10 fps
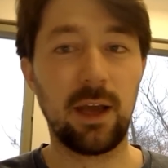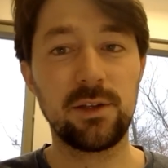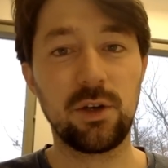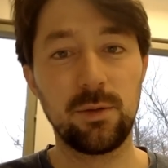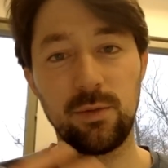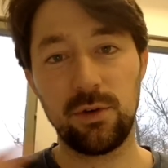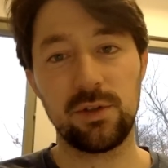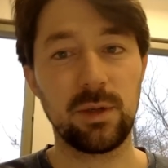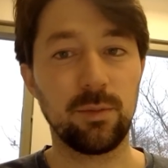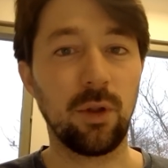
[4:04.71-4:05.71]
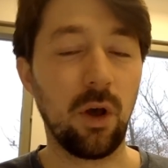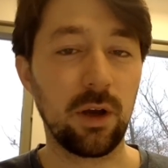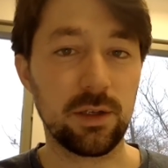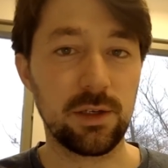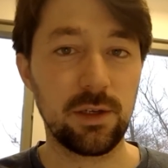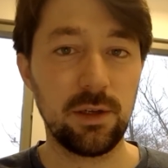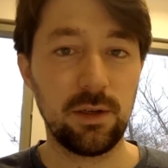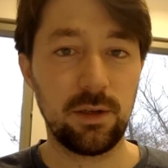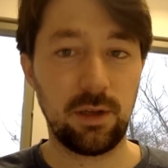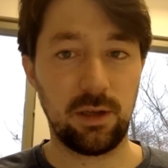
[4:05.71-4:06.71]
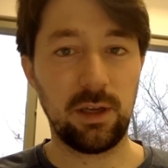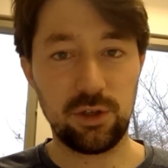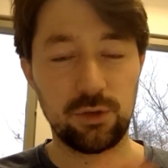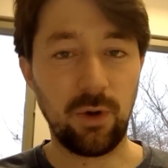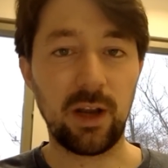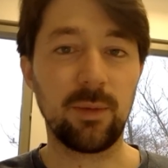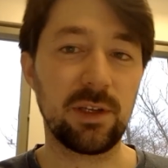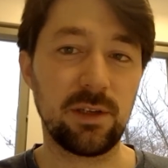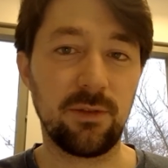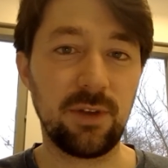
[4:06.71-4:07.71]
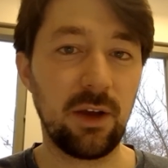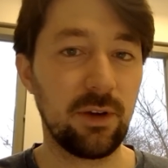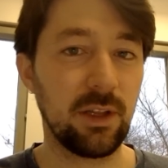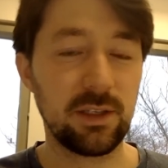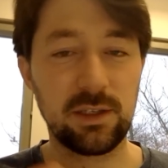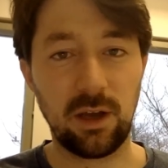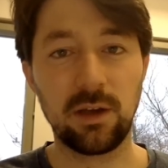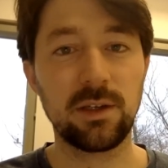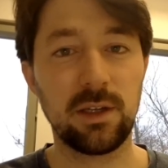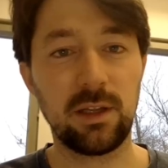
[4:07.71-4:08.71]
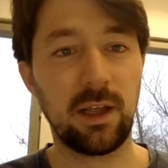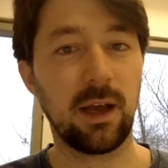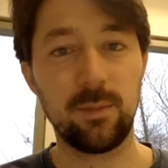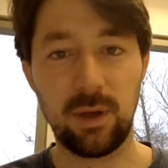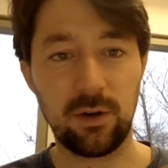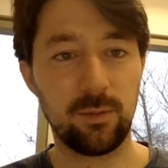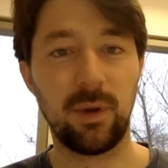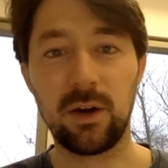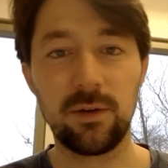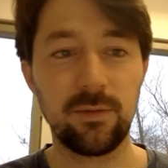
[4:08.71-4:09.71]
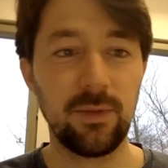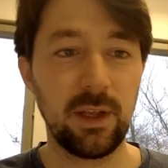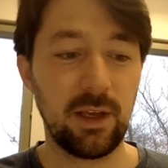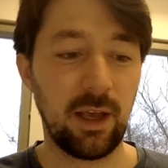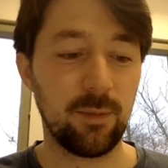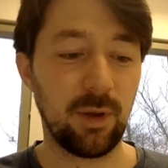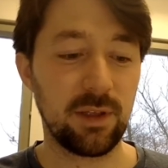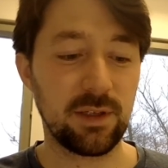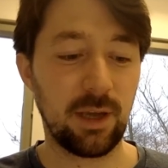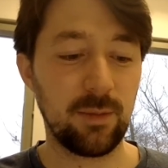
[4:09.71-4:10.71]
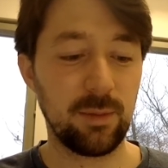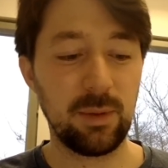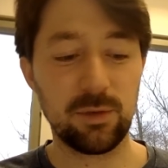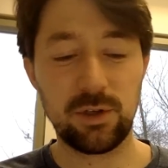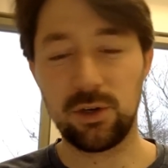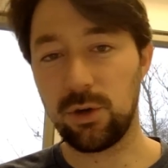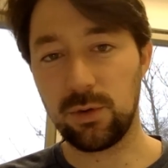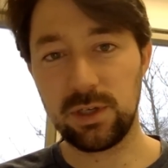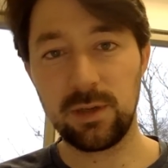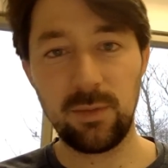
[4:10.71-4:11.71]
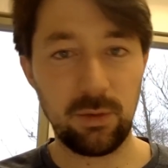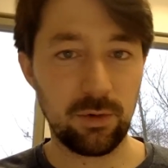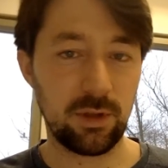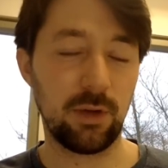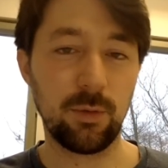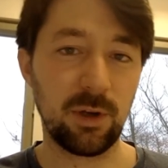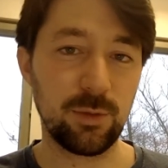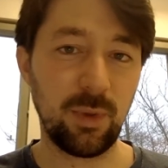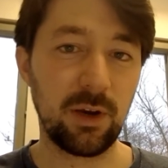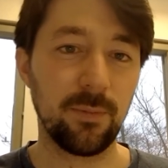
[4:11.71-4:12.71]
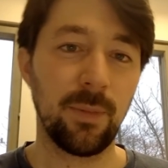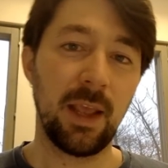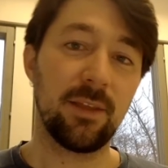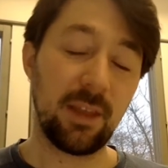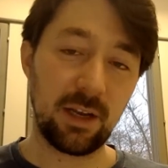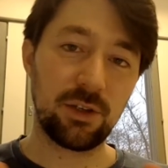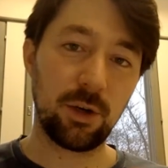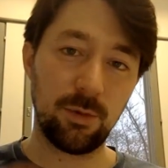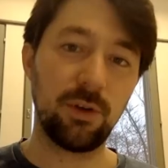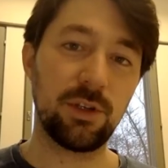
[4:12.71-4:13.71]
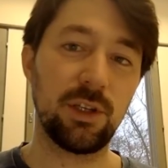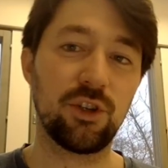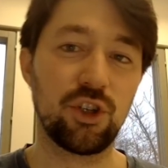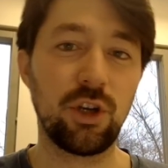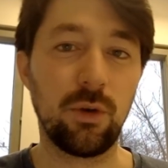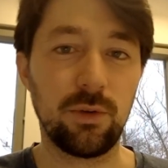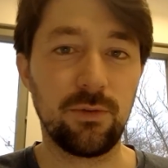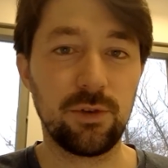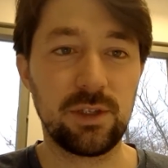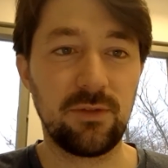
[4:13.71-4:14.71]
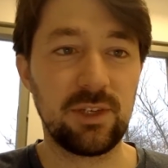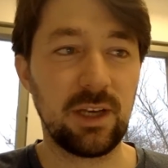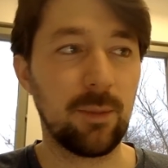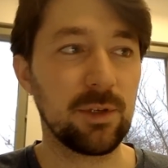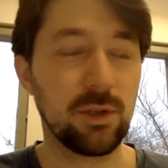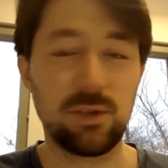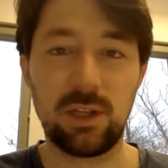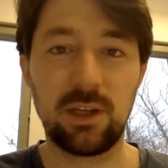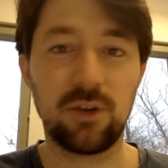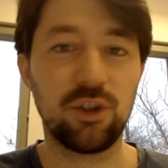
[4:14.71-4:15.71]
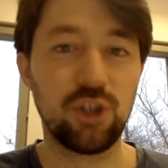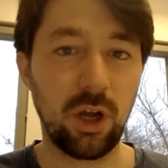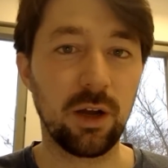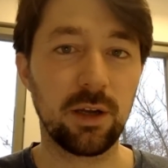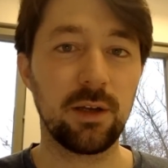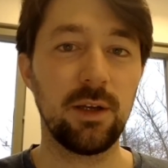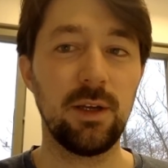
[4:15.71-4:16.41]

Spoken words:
I started producing blogs and just writing my stuff down, and they sucked, and they got better and better. And by the time that people started noticing them, they were much better. Then I started producing this show. The first 17 episodes I think are junk.